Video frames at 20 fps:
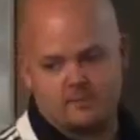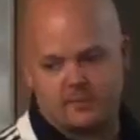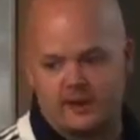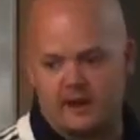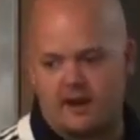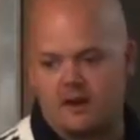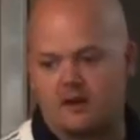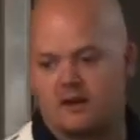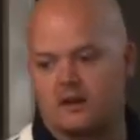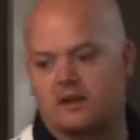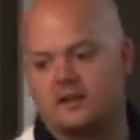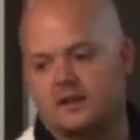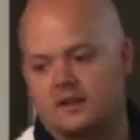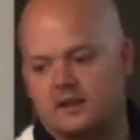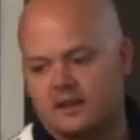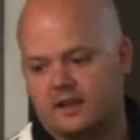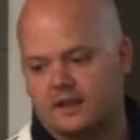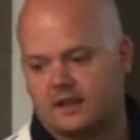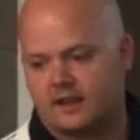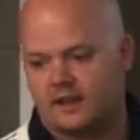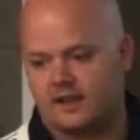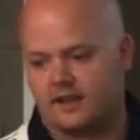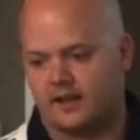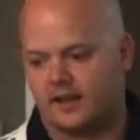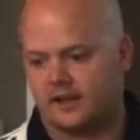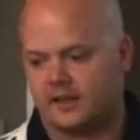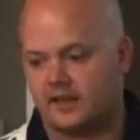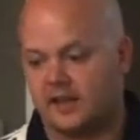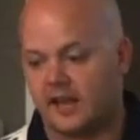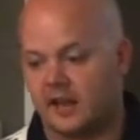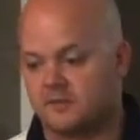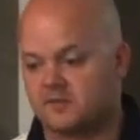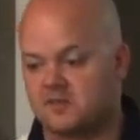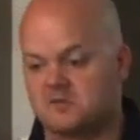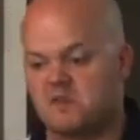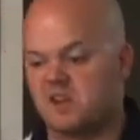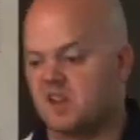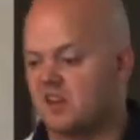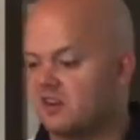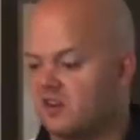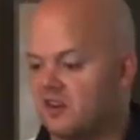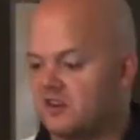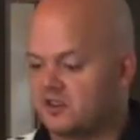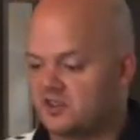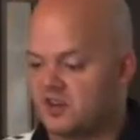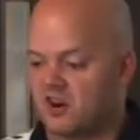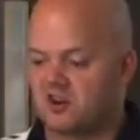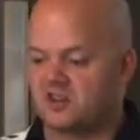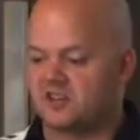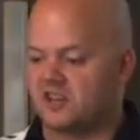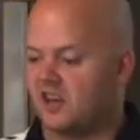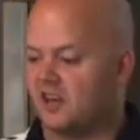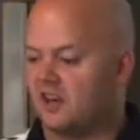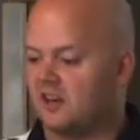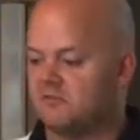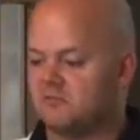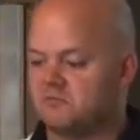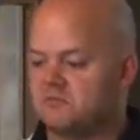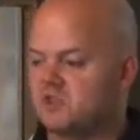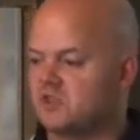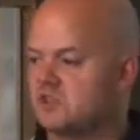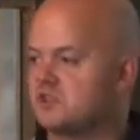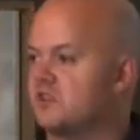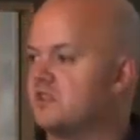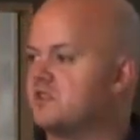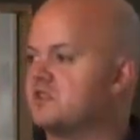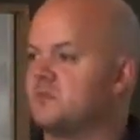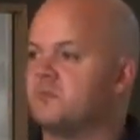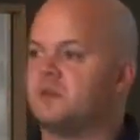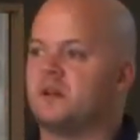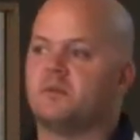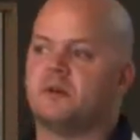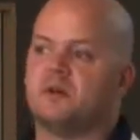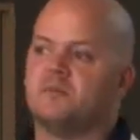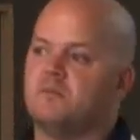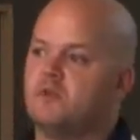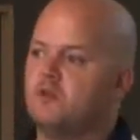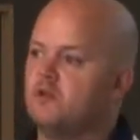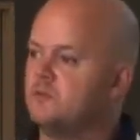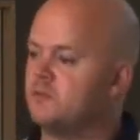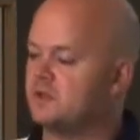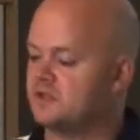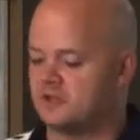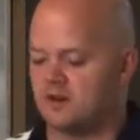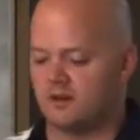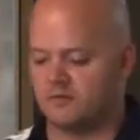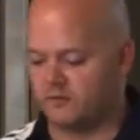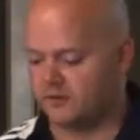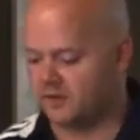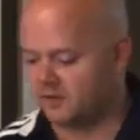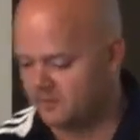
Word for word: player. Uh, he came to me at under thirteen, just done some little bit of movement stuff with